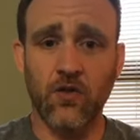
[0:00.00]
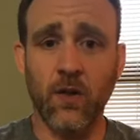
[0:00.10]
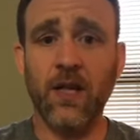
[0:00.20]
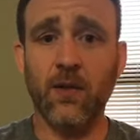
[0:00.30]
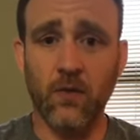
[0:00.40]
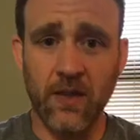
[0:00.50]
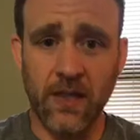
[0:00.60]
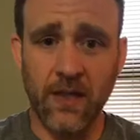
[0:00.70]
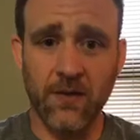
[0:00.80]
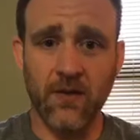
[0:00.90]
training
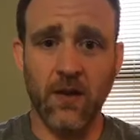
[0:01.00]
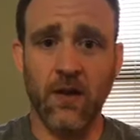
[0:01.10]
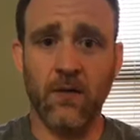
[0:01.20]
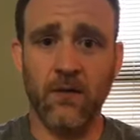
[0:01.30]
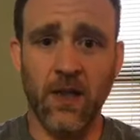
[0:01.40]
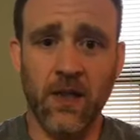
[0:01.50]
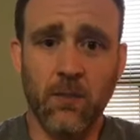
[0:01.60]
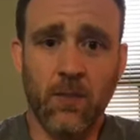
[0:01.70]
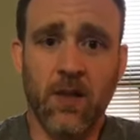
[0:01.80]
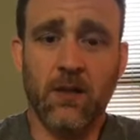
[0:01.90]
routines of
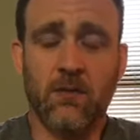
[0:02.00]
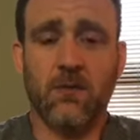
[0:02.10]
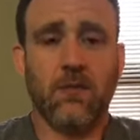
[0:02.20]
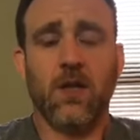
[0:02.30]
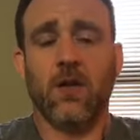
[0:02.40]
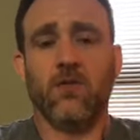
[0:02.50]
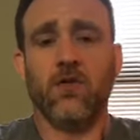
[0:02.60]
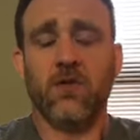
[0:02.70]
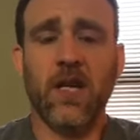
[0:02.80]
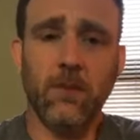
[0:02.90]
the big,
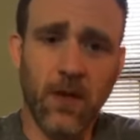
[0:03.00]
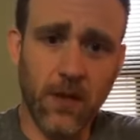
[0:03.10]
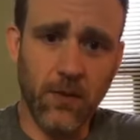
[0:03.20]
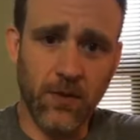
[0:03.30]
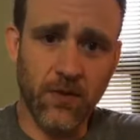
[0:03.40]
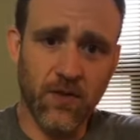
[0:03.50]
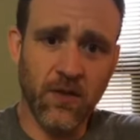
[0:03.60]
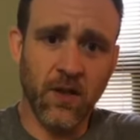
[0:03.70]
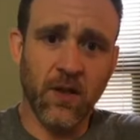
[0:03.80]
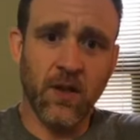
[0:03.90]
juice head
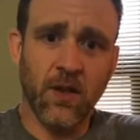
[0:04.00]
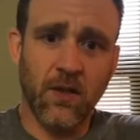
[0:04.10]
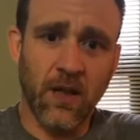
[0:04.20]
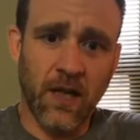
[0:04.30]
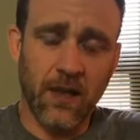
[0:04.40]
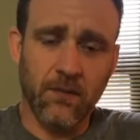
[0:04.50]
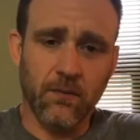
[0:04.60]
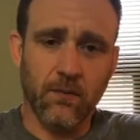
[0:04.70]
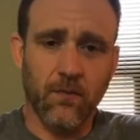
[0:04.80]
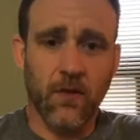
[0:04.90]
bodybuilders that,
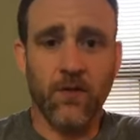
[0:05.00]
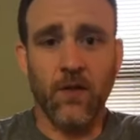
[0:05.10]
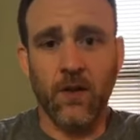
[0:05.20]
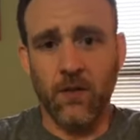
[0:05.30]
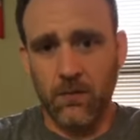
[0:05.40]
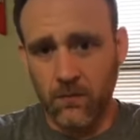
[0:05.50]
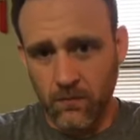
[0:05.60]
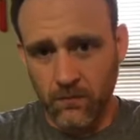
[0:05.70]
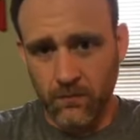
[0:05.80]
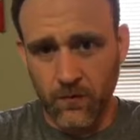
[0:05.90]
first of all, are
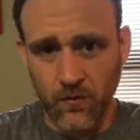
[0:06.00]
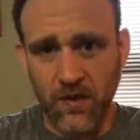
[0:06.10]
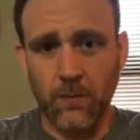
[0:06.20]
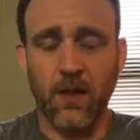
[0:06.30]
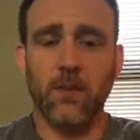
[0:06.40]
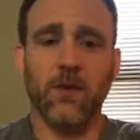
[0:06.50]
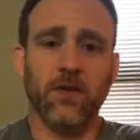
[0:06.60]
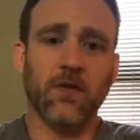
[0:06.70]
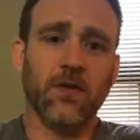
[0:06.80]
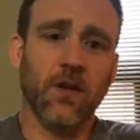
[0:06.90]
juice head
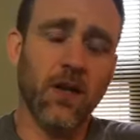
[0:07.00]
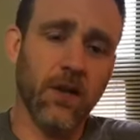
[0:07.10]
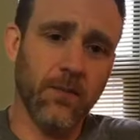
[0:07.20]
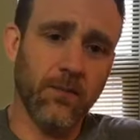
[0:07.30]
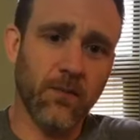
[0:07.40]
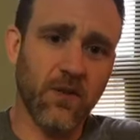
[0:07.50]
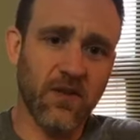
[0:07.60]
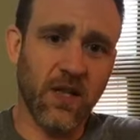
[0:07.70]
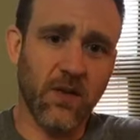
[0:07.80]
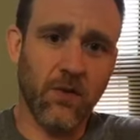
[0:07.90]
bodybuilders.
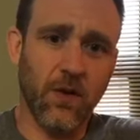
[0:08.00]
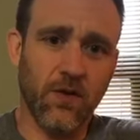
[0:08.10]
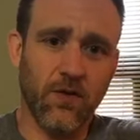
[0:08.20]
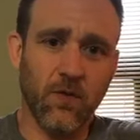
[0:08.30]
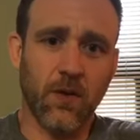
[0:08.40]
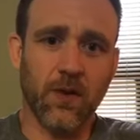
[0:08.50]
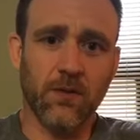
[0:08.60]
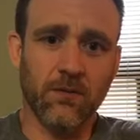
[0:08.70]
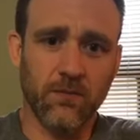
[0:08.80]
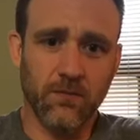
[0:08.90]
Second of all, are doing